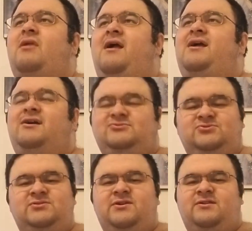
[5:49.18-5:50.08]
I
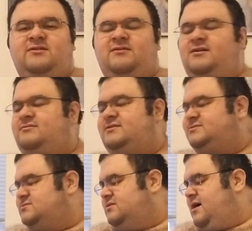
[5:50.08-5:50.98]
actually kind of like these
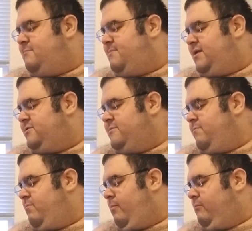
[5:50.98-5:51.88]
a lot better
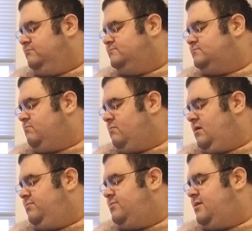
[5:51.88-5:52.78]

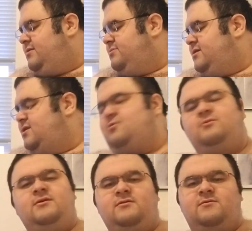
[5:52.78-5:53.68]
than the
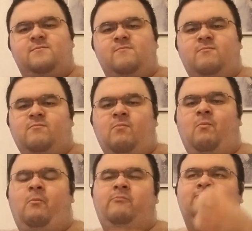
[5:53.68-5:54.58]
York.
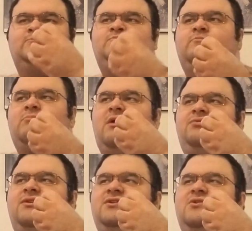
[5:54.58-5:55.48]

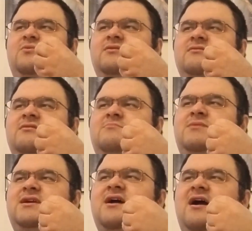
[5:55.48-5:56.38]
The York can
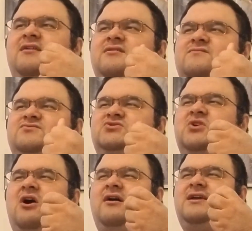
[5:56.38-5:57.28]
be kind of
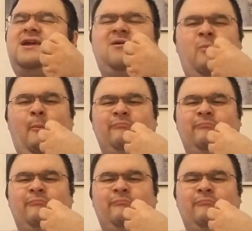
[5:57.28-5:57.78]
chalky.